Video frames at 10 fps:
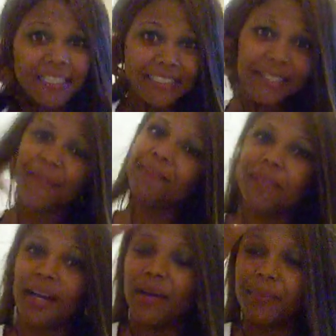So
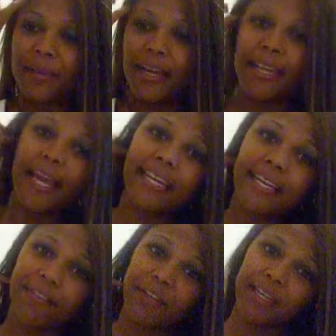I hope y'all like
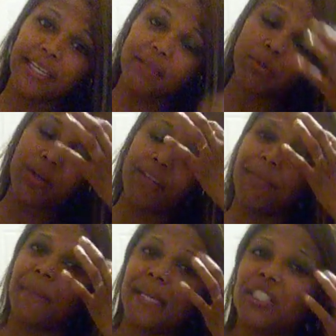it. If y'all need more
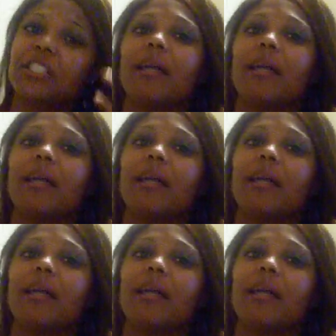information